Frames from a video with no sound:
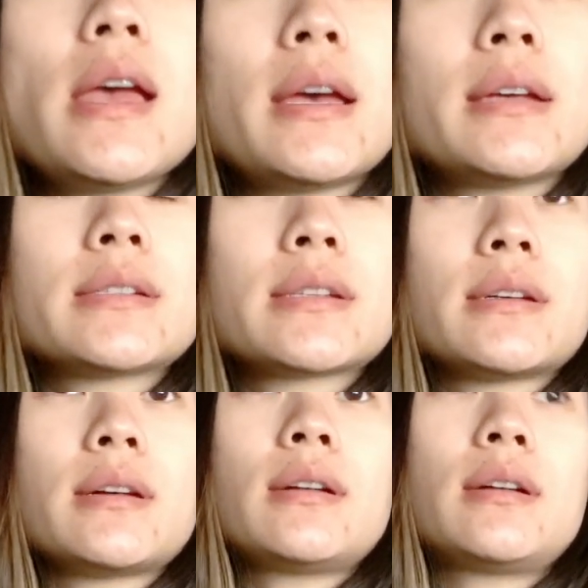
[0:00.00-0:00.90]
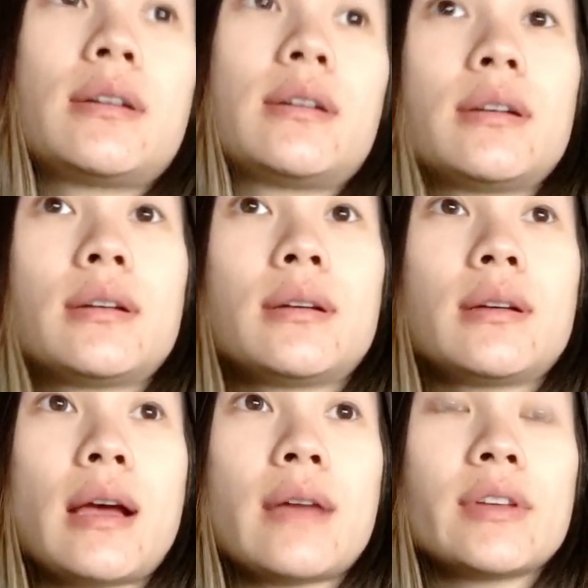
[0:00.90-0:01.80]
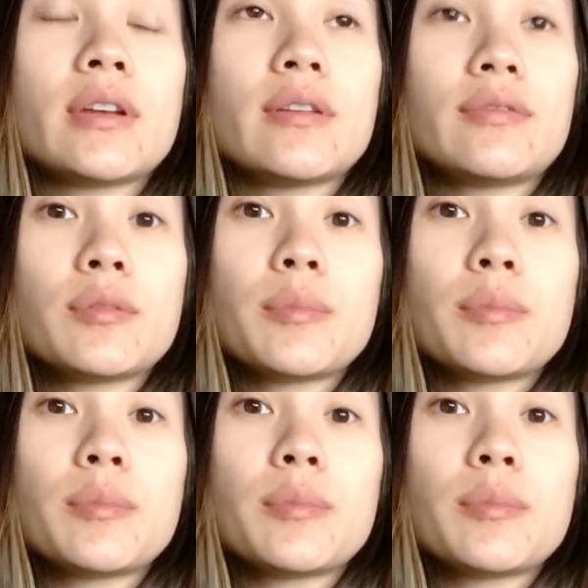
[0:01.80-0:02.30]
and have enough for